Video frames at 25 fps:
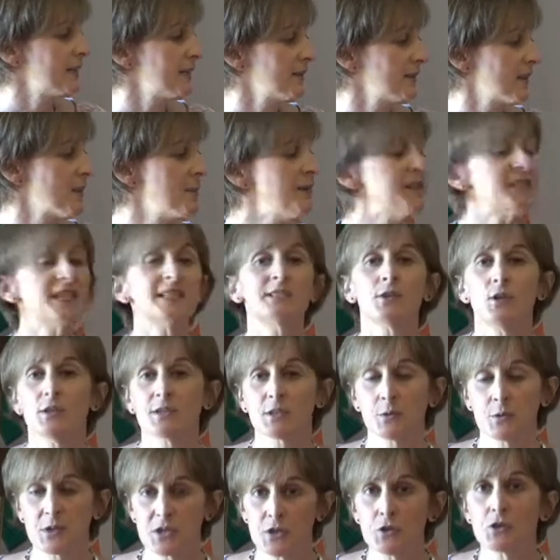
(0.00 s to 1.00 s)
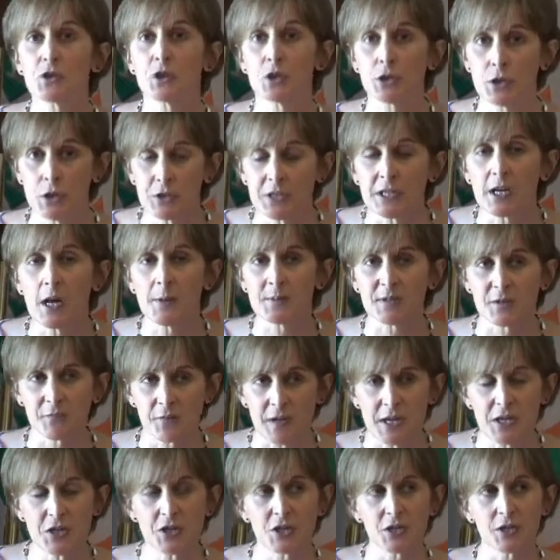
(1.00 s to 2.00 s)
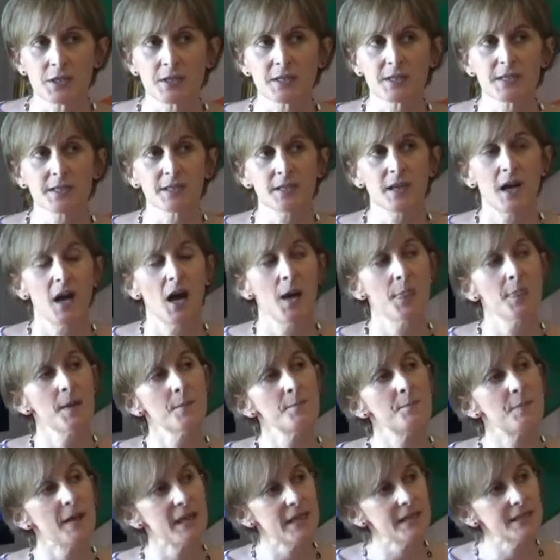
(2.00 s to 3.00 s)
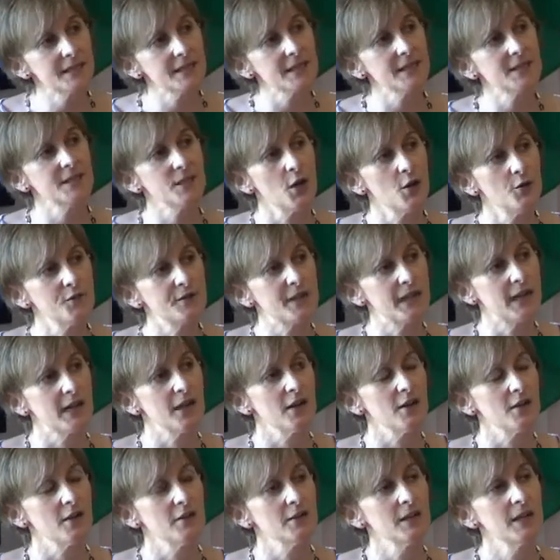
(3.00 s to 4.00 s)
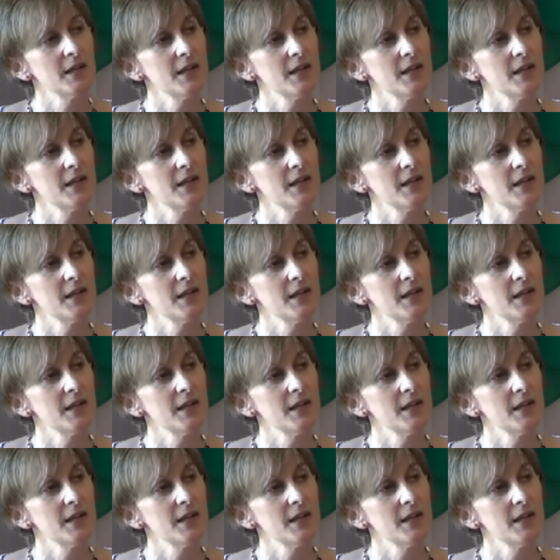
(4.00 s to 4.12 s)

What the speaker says: committees also issue concluding observations on the basis of their